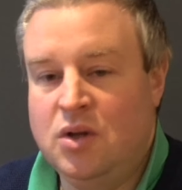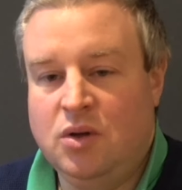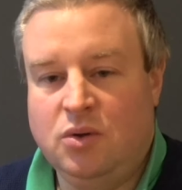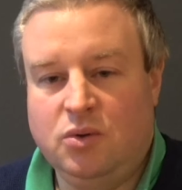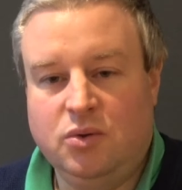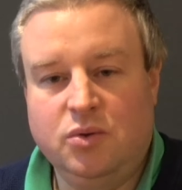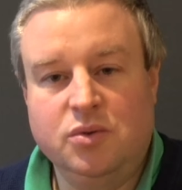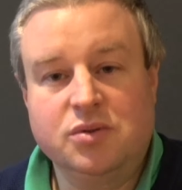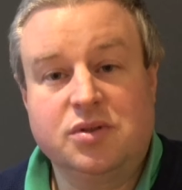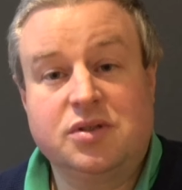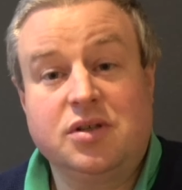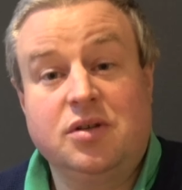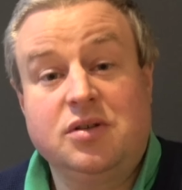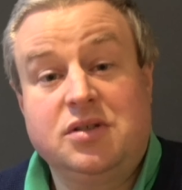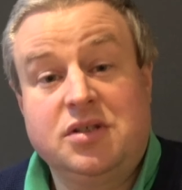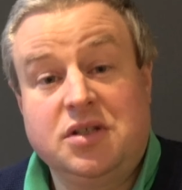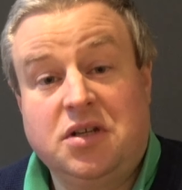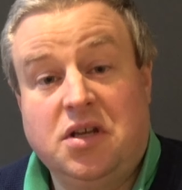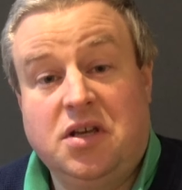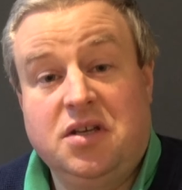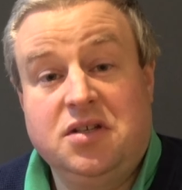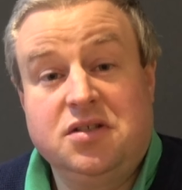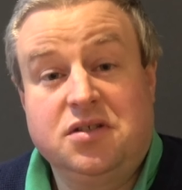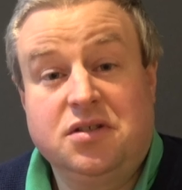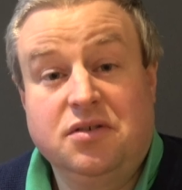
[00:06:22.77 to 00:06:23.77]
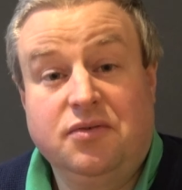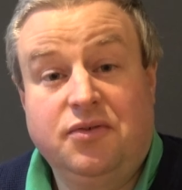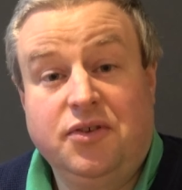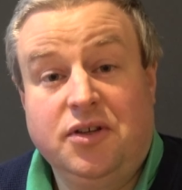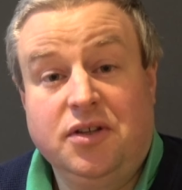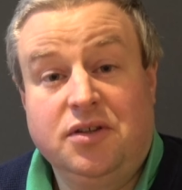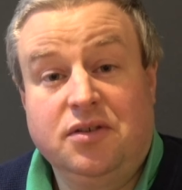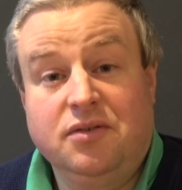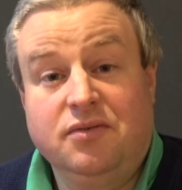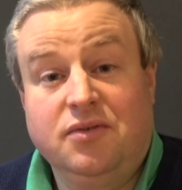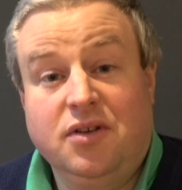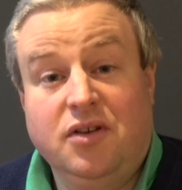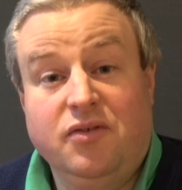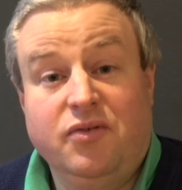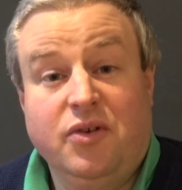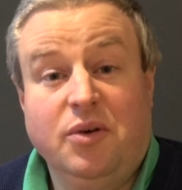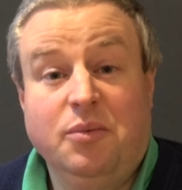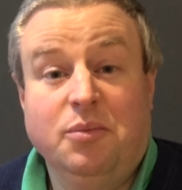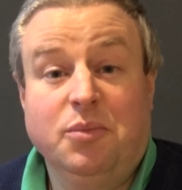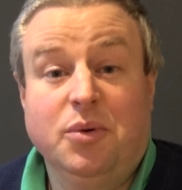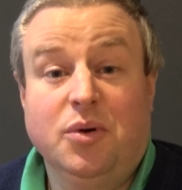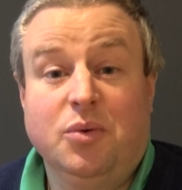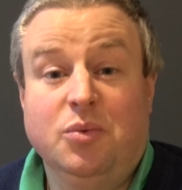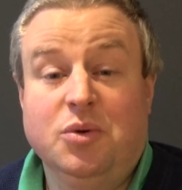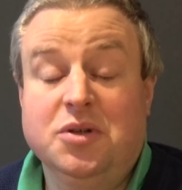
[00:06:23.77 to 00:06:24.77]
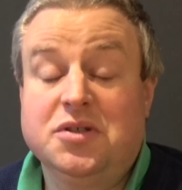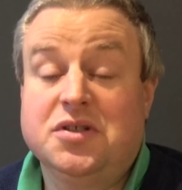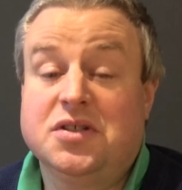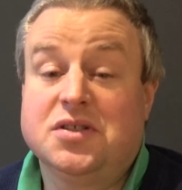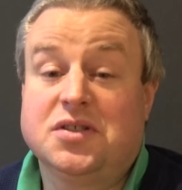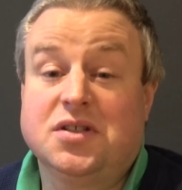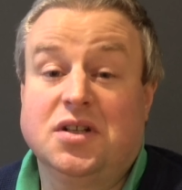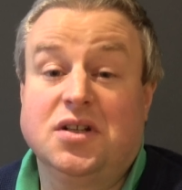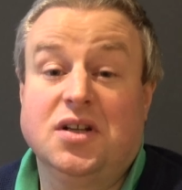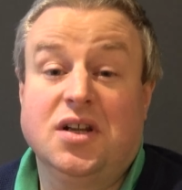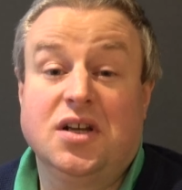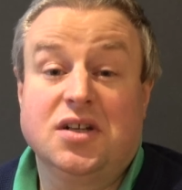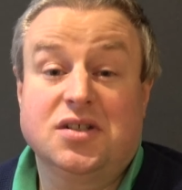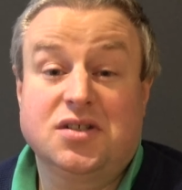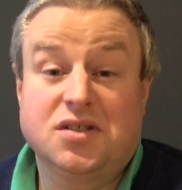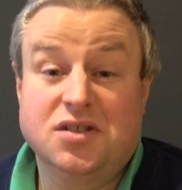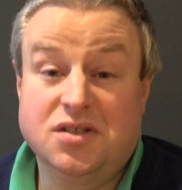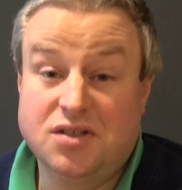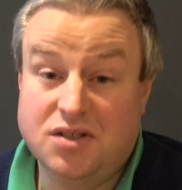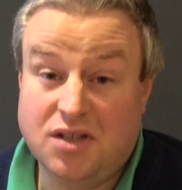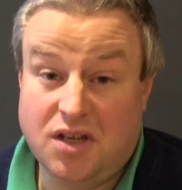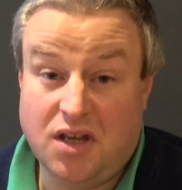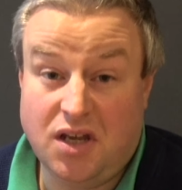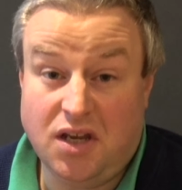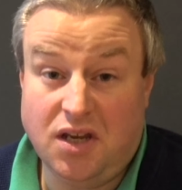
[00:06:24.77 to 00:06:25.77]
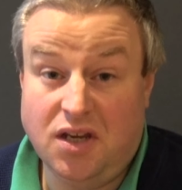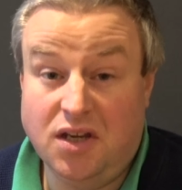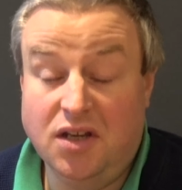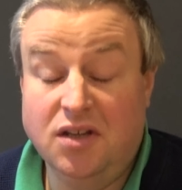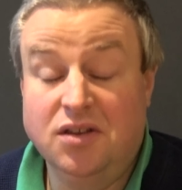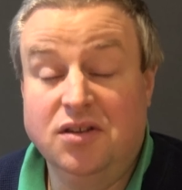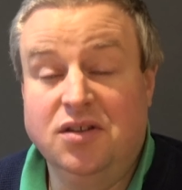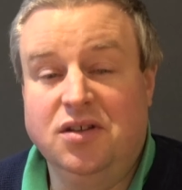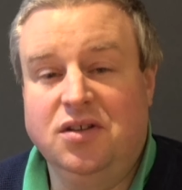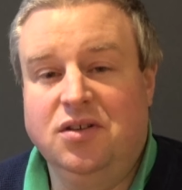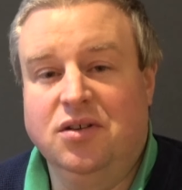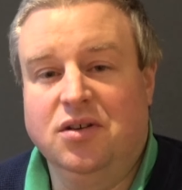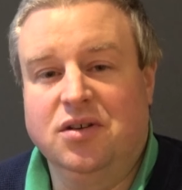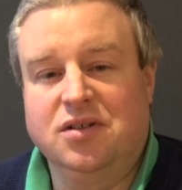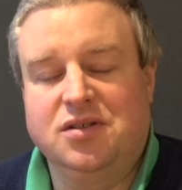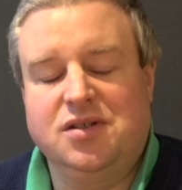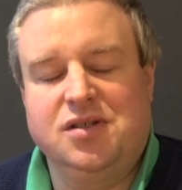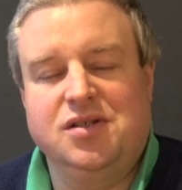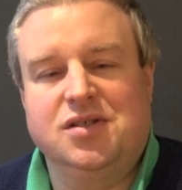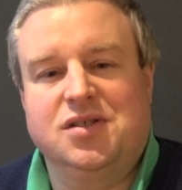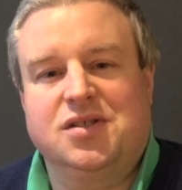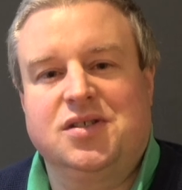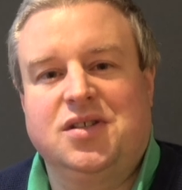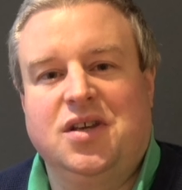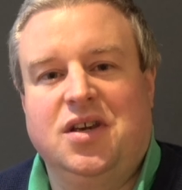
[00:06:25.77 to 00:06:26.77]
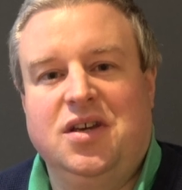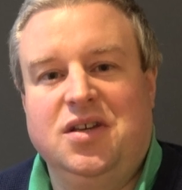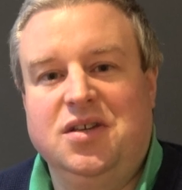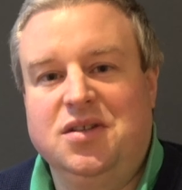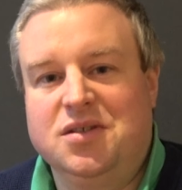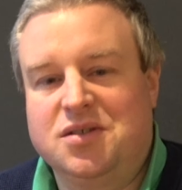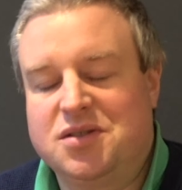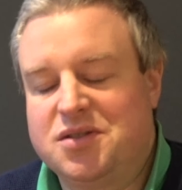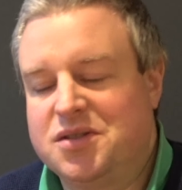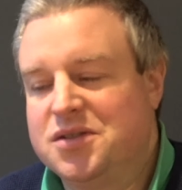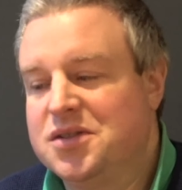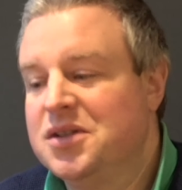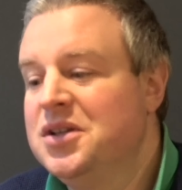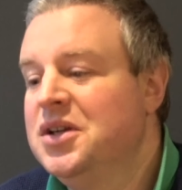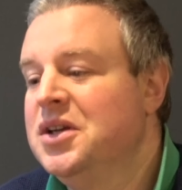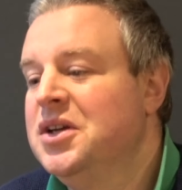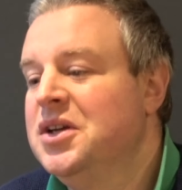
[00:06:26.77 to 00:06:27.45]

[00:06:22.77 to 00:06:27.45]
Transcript: Also, today is the 5th of November, which is election day in the United States.